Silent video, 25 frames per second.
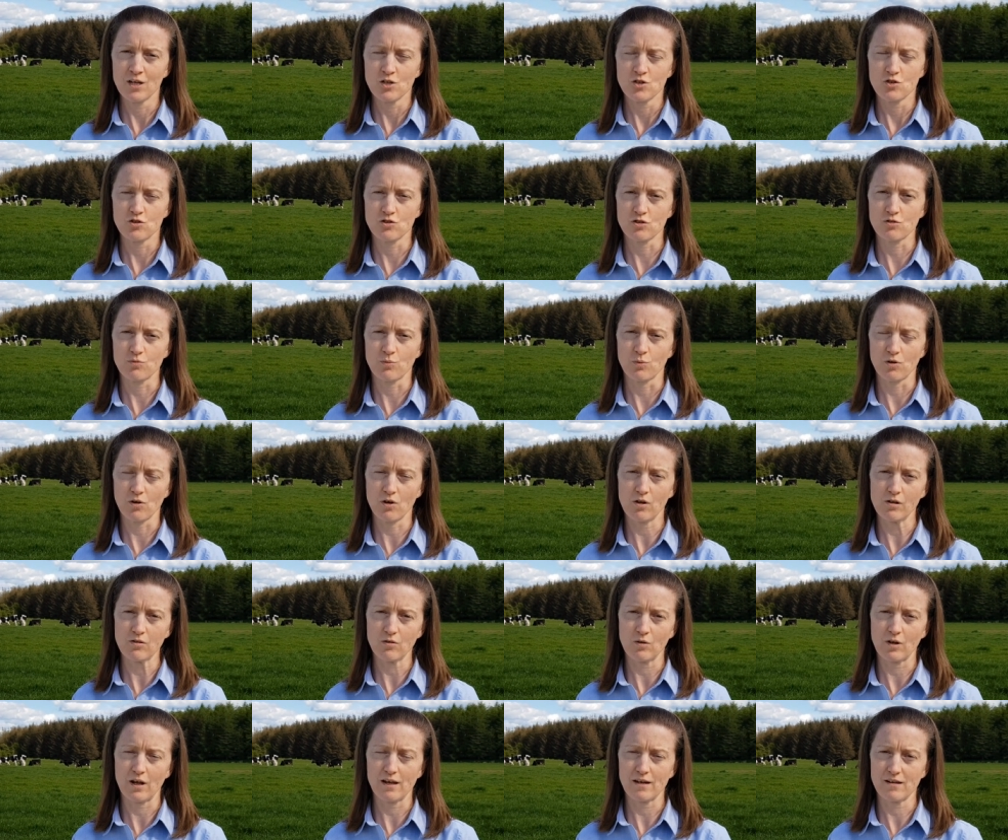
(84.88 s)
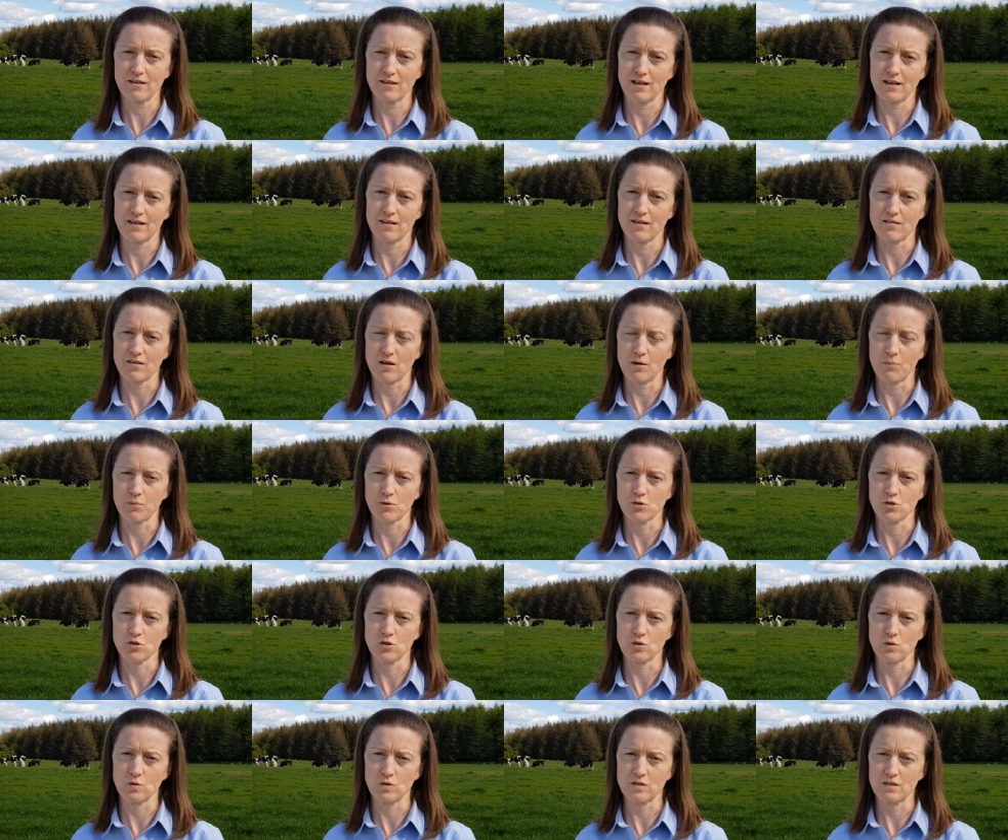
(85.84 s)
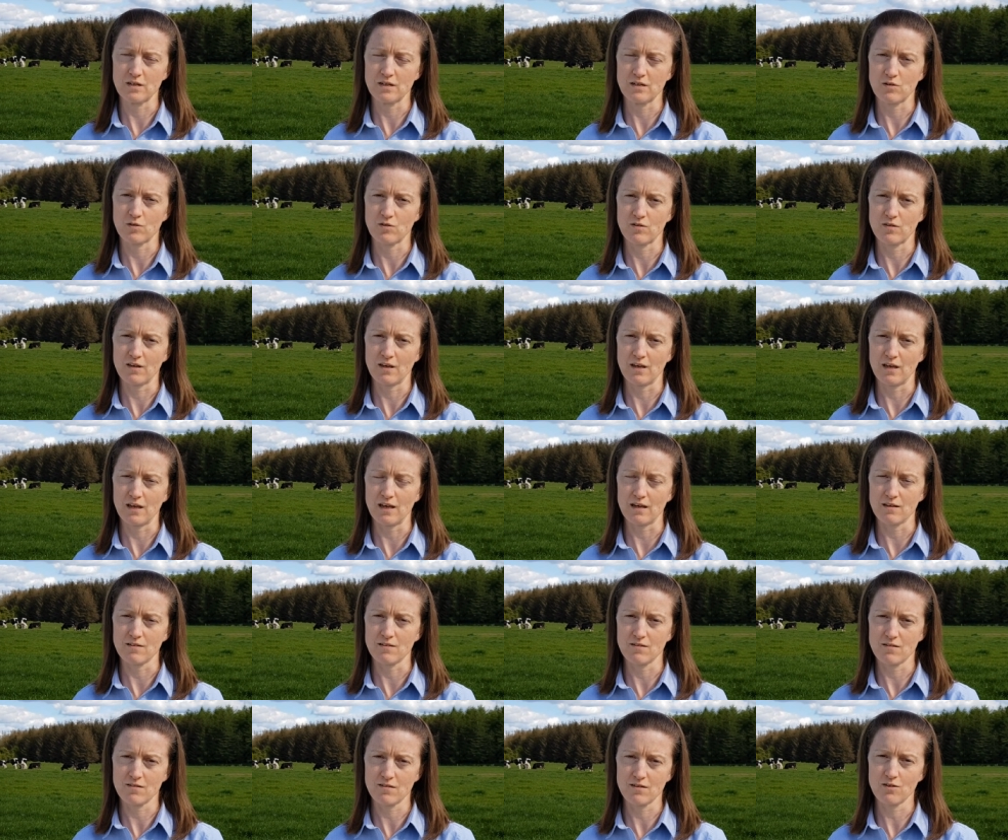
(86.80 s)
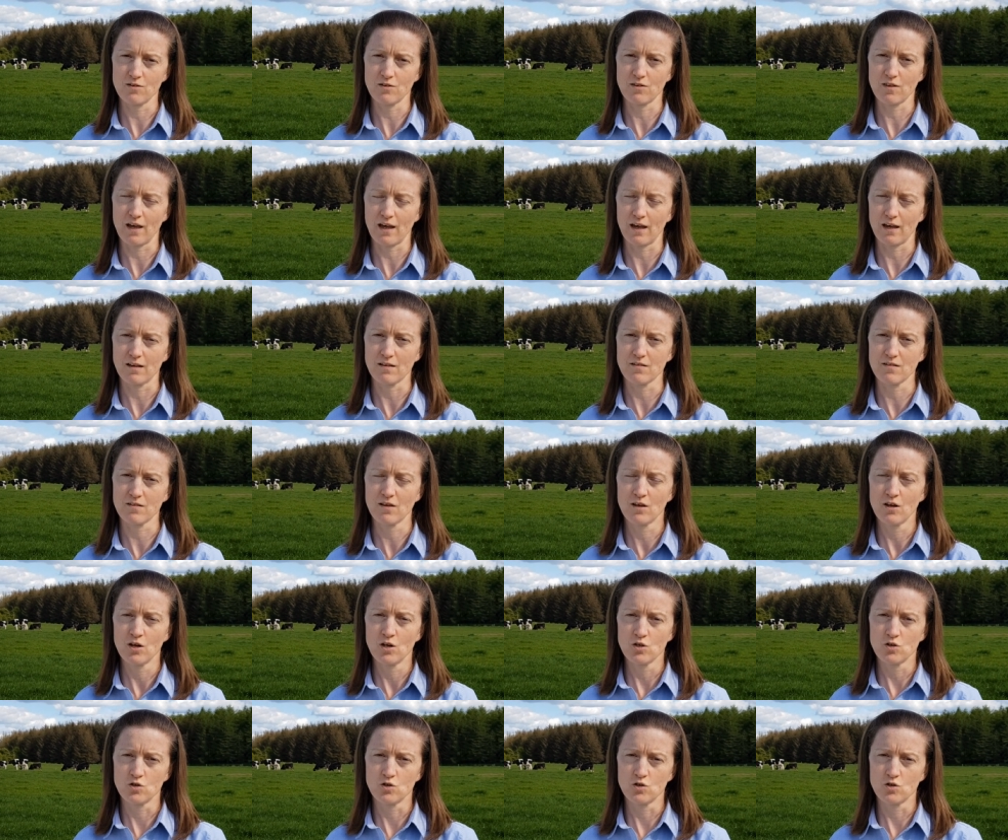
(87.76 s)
Just would also like to take this opportunity to say a sincere thanks